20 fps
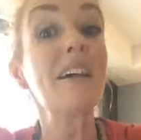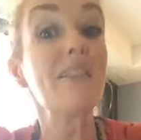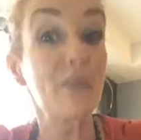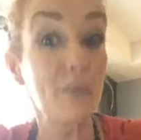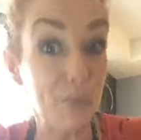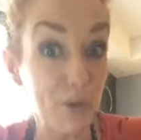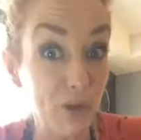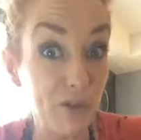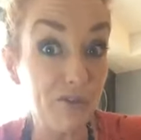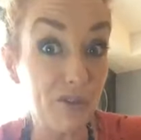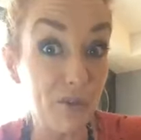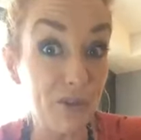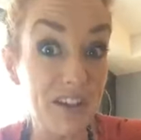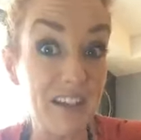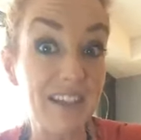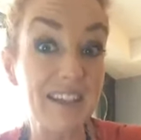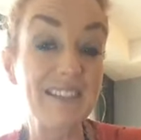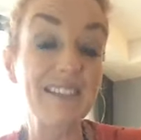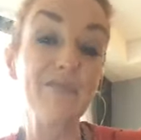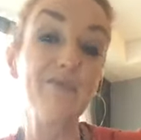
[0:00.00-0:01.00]
The beautiful
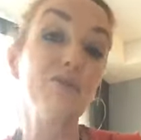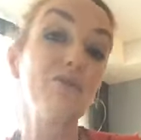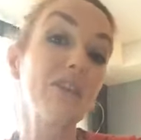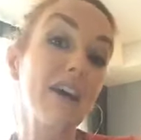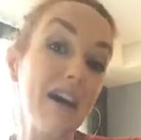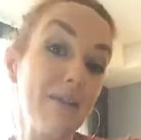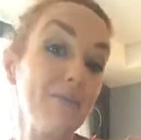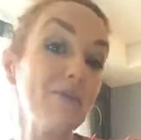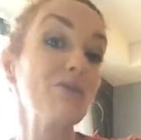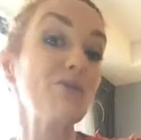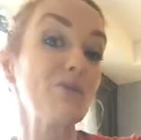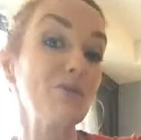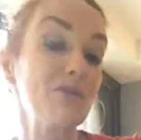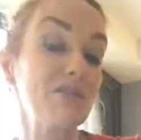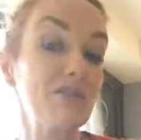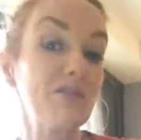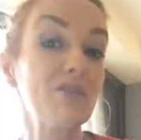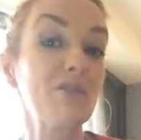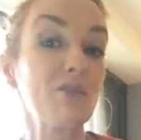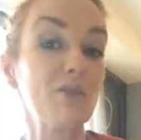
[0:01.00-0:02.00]
thing is if you come and do
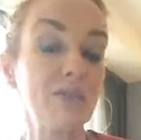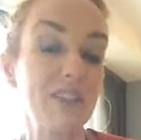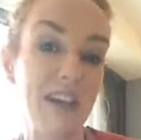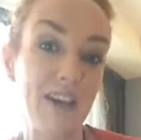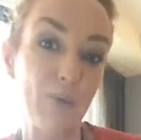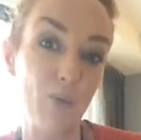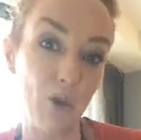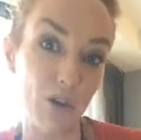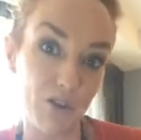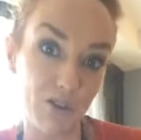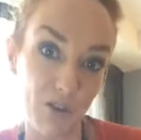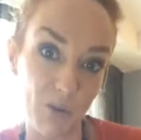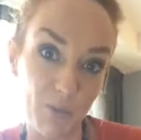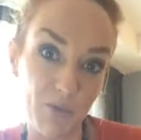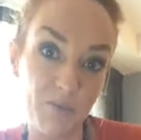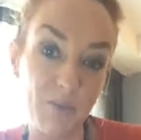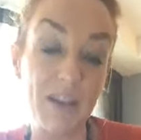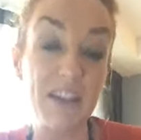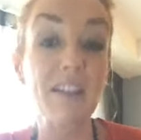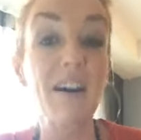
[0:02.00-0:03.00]
the 2-day workshop
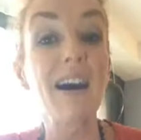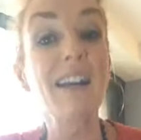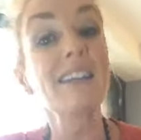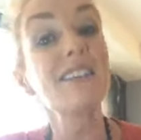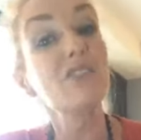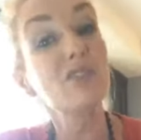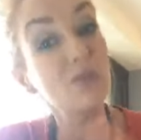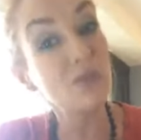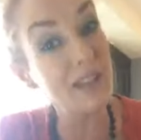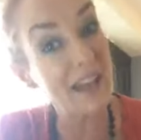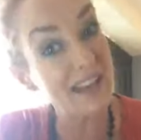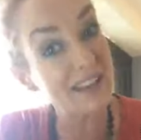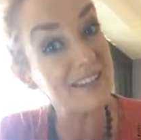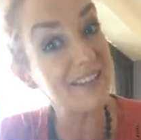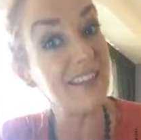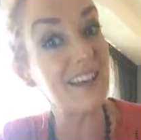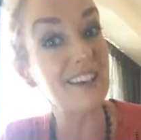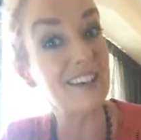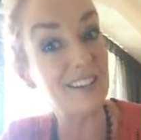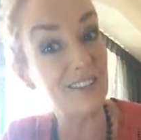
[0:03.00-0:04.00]
with me in Ireland, you get
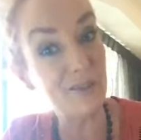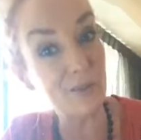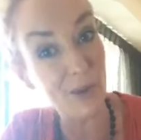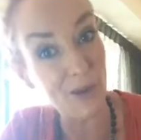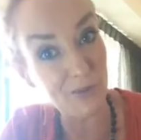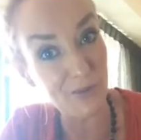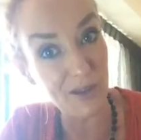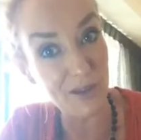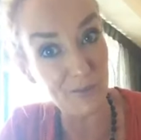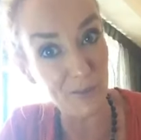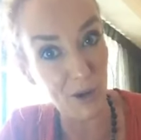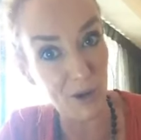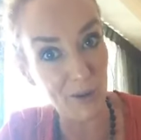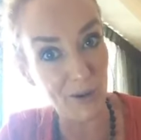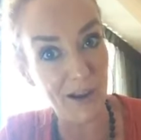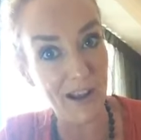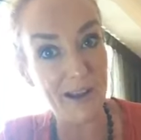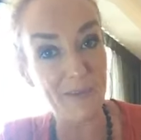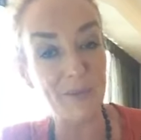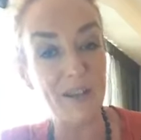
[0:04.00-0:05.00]
the 12-week
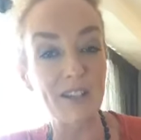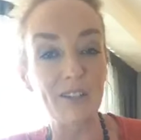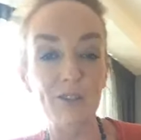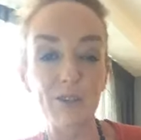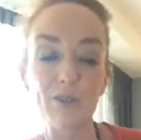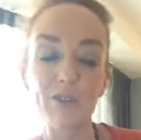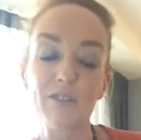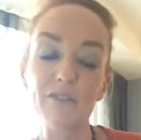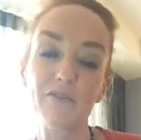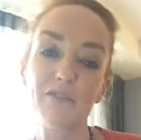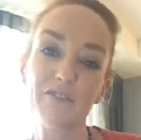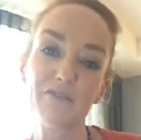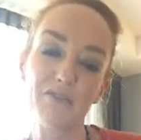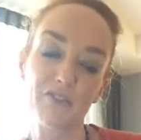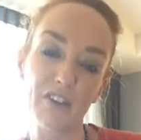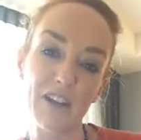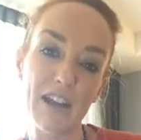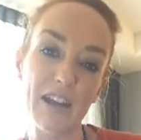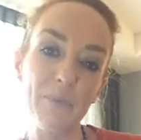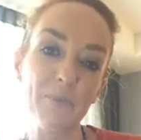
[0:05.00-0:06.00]
program included for
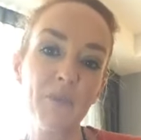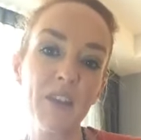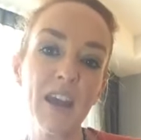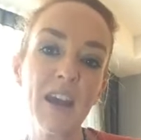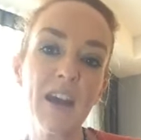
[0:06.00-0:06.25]
free.